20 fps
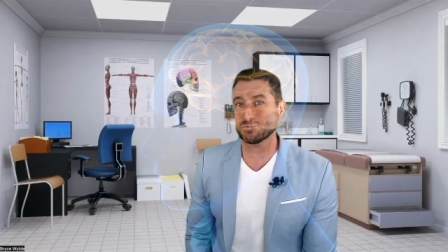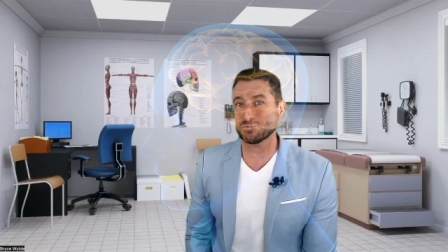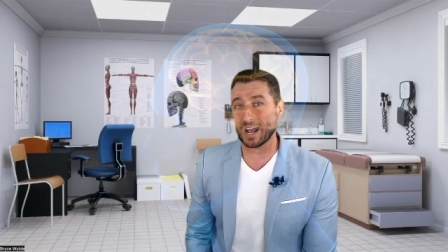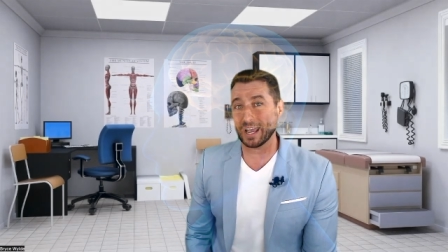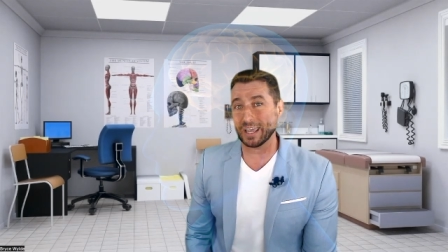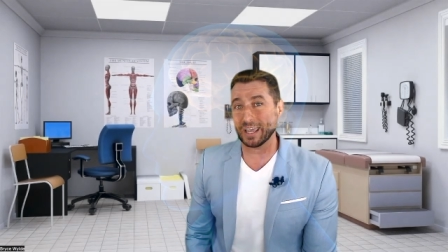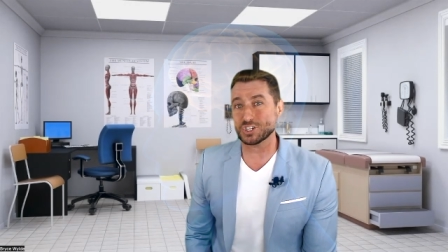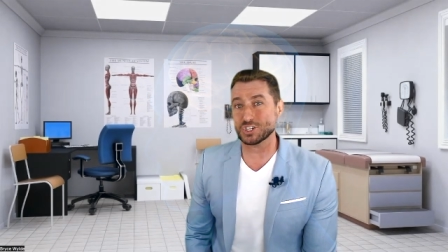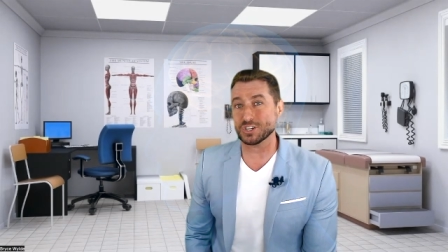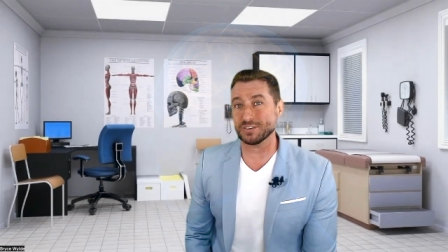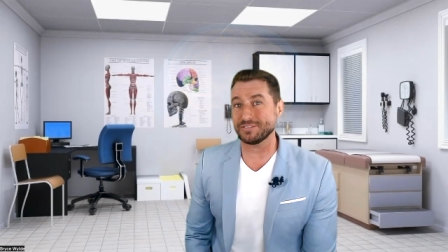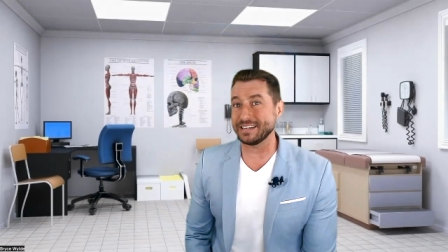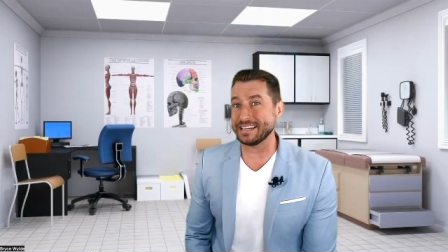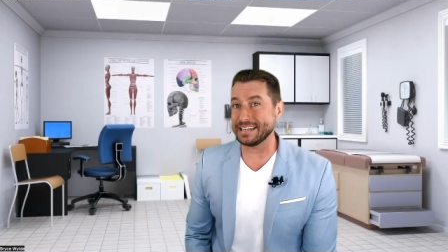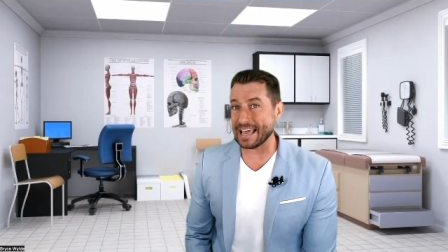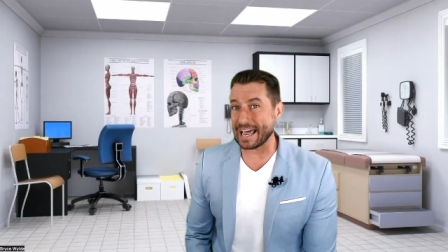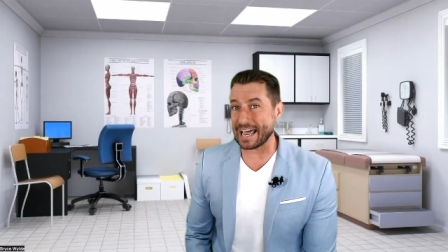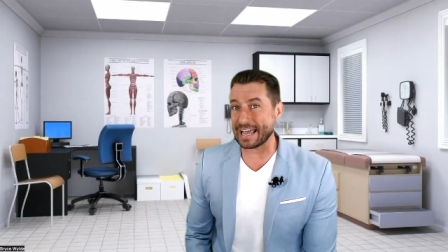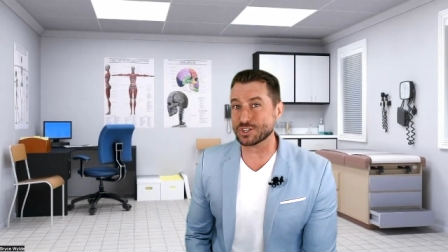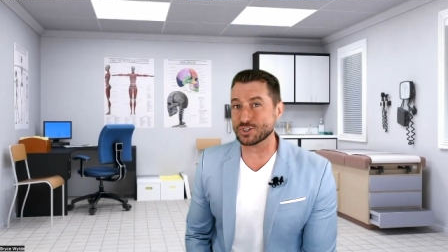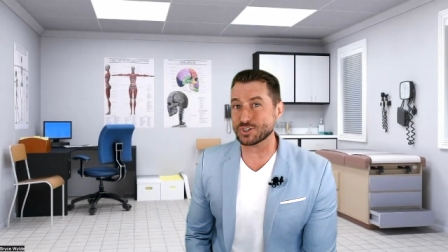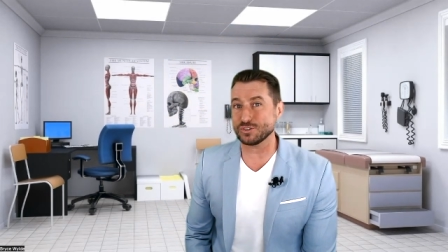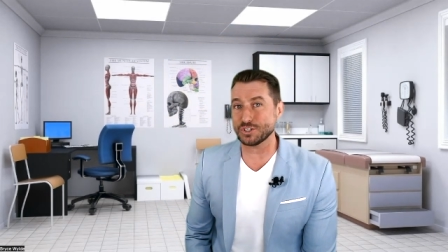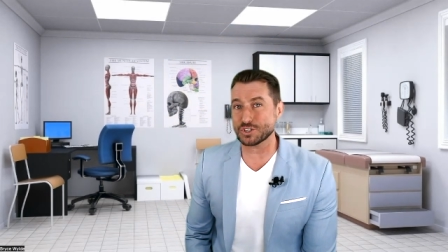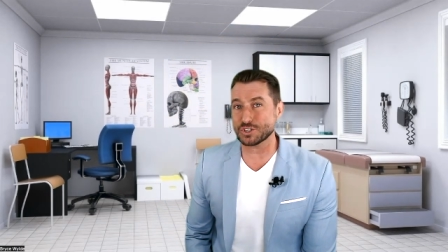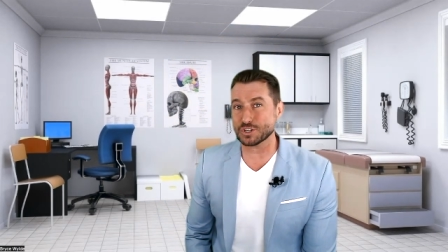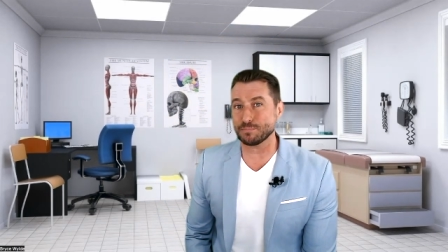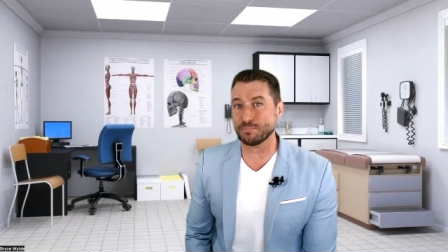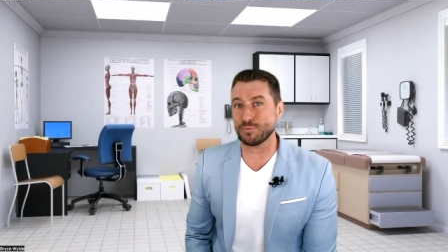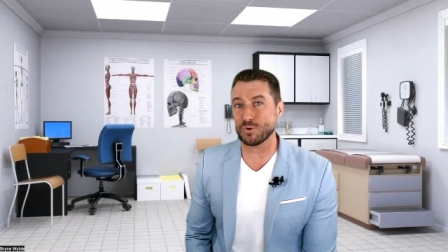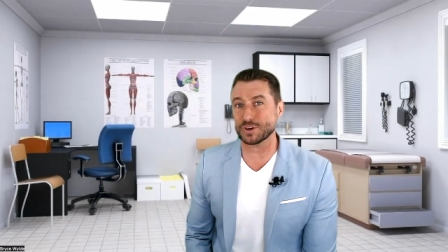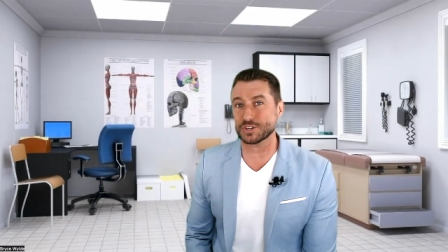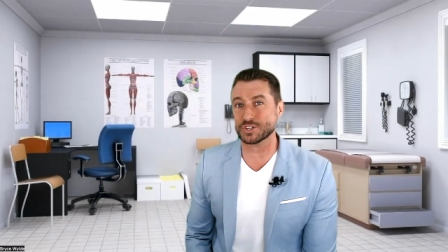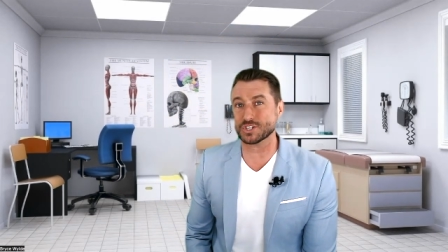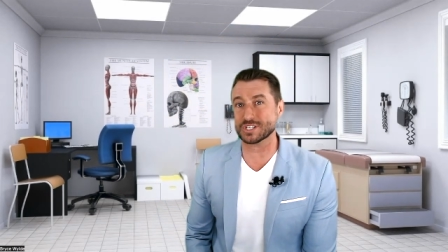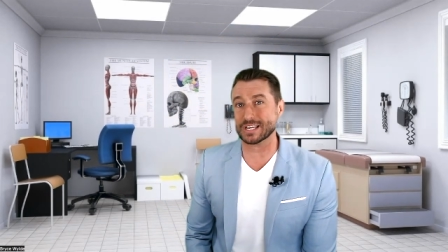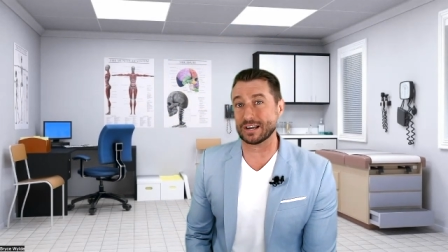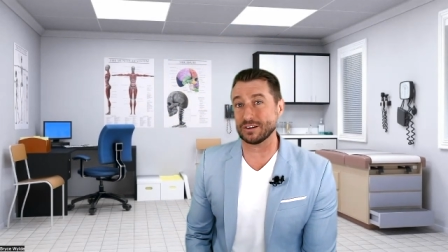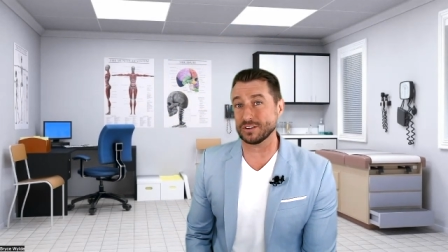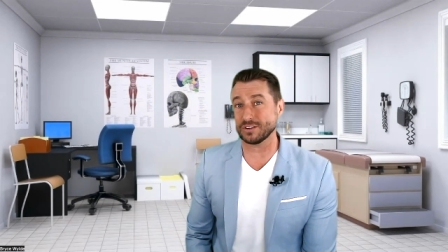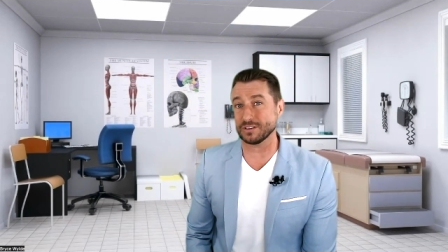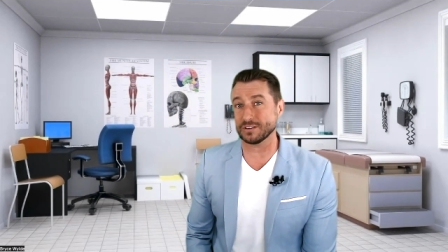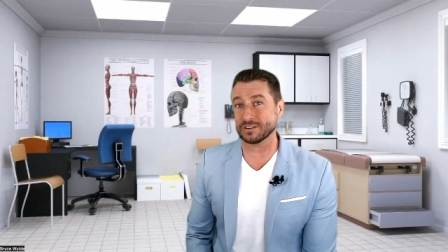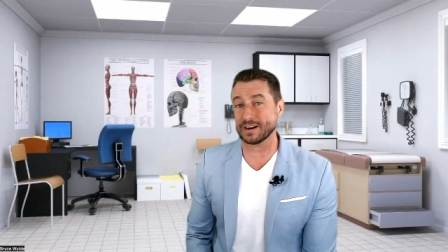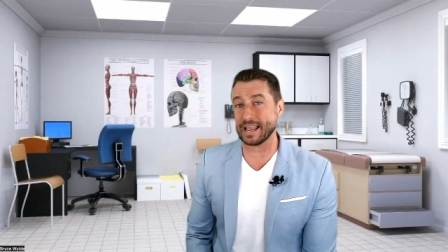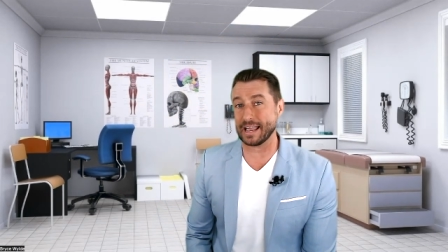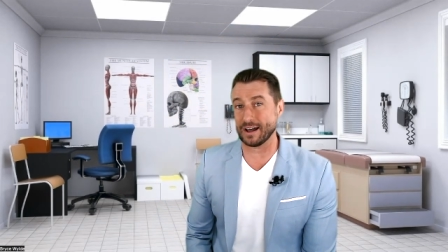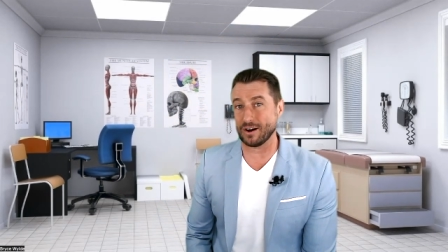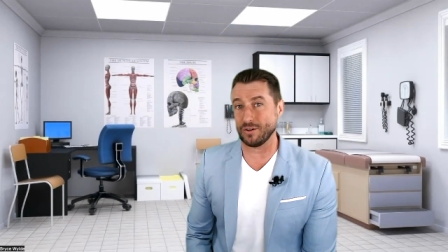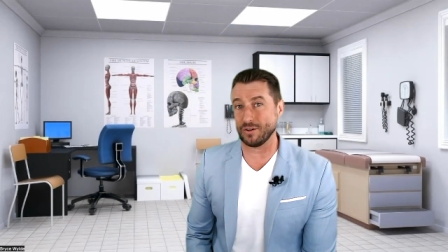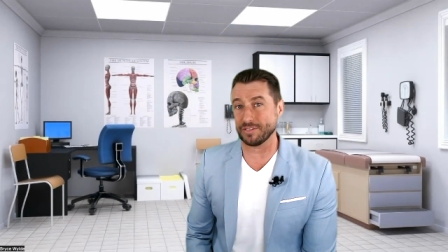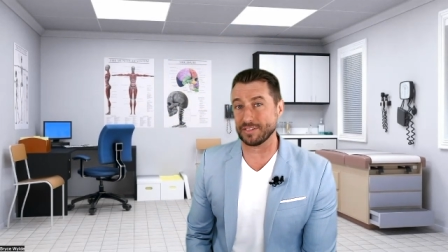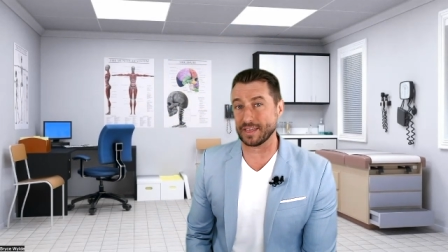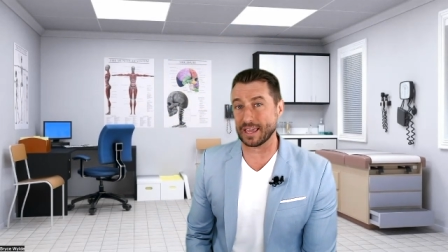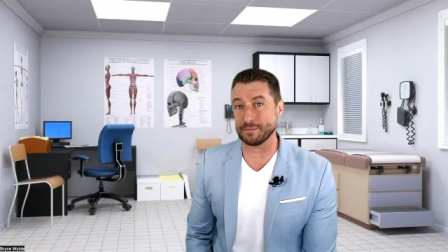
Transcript: RiaGev naturally supports cellular health